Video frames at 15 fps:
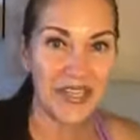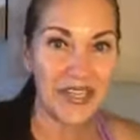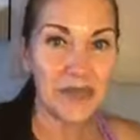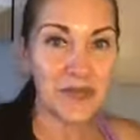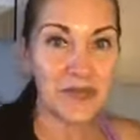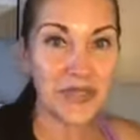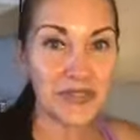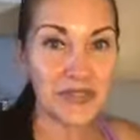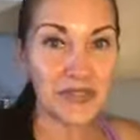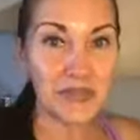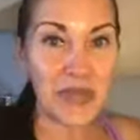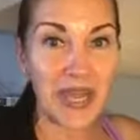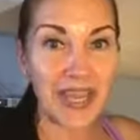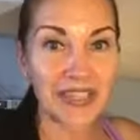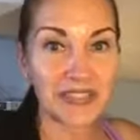because
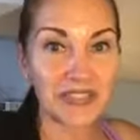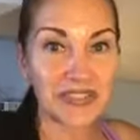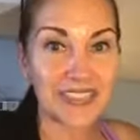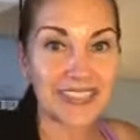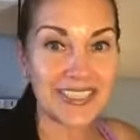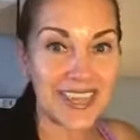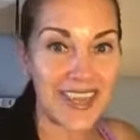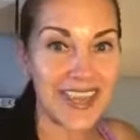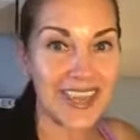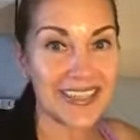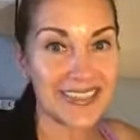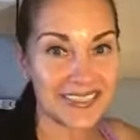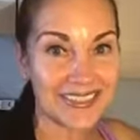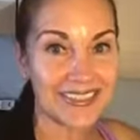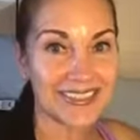you actually
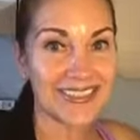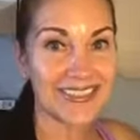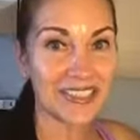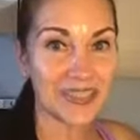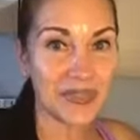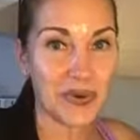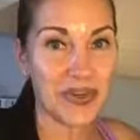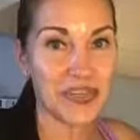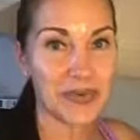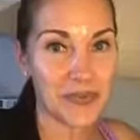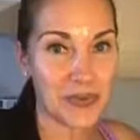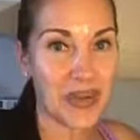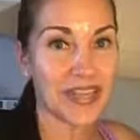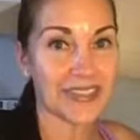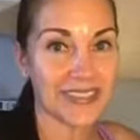can enjoy the
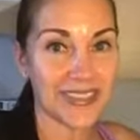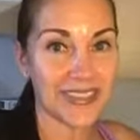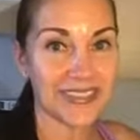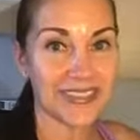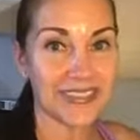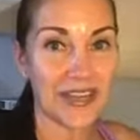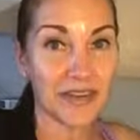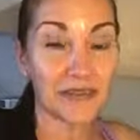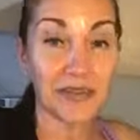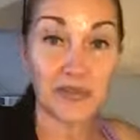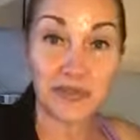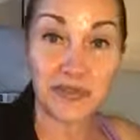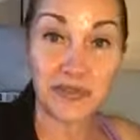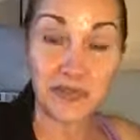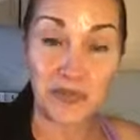process of
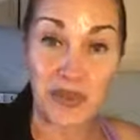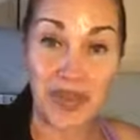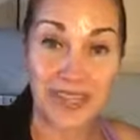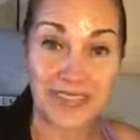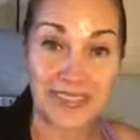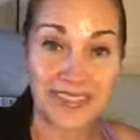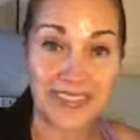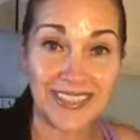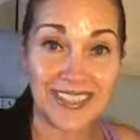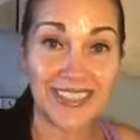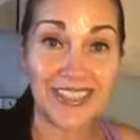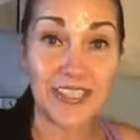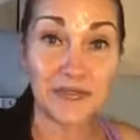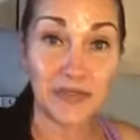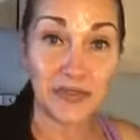losing weight
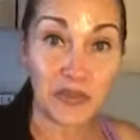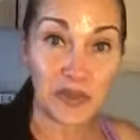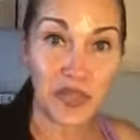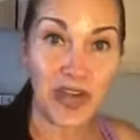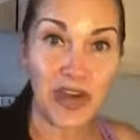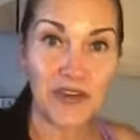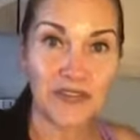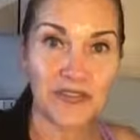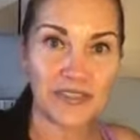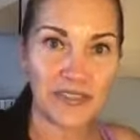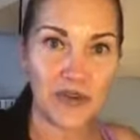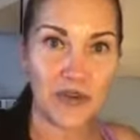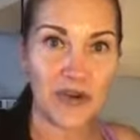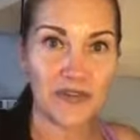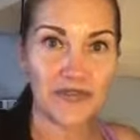if you love
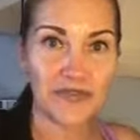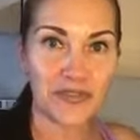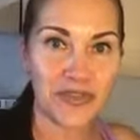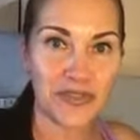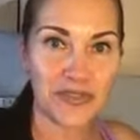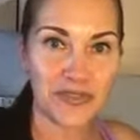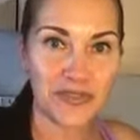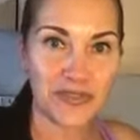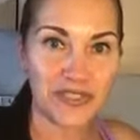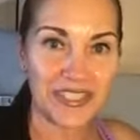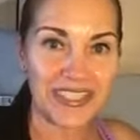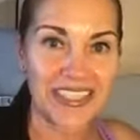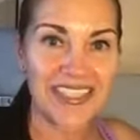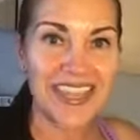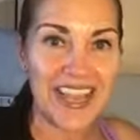your food.
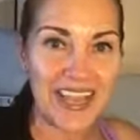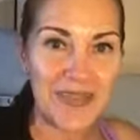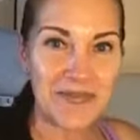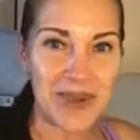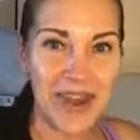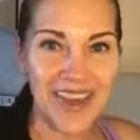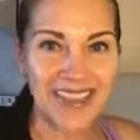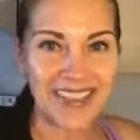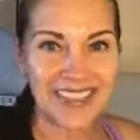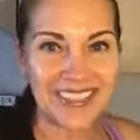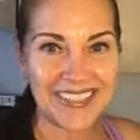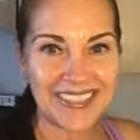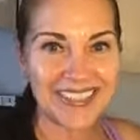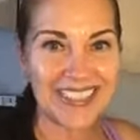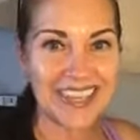Hey,
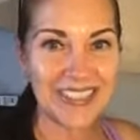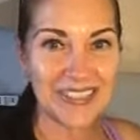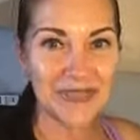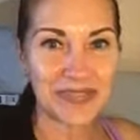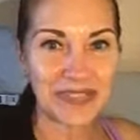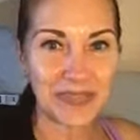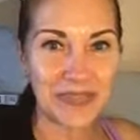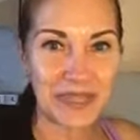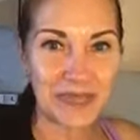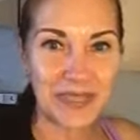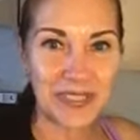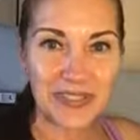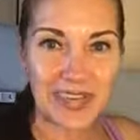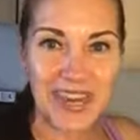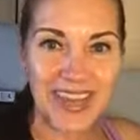Bonnie, thanks for joining
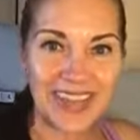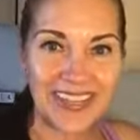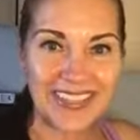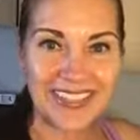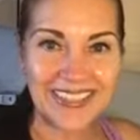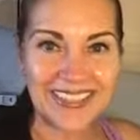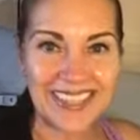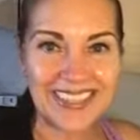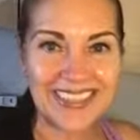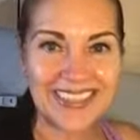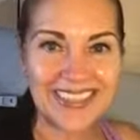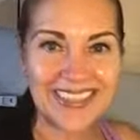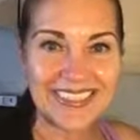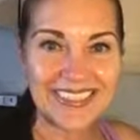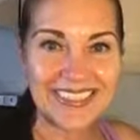me. Greg, nice
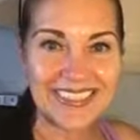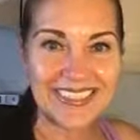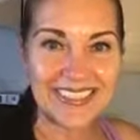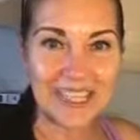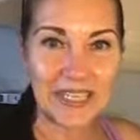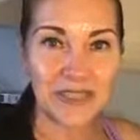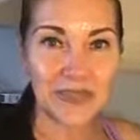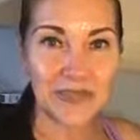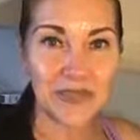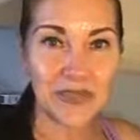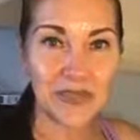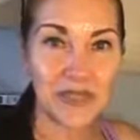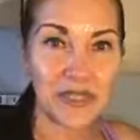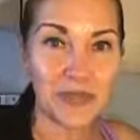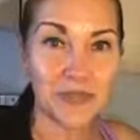to see you. Thanks for
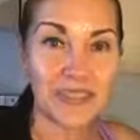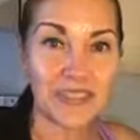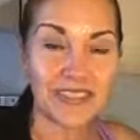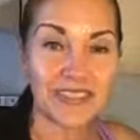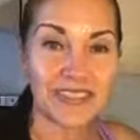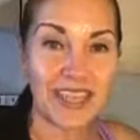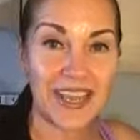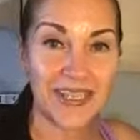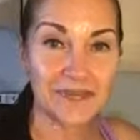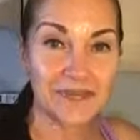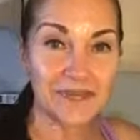joining me today.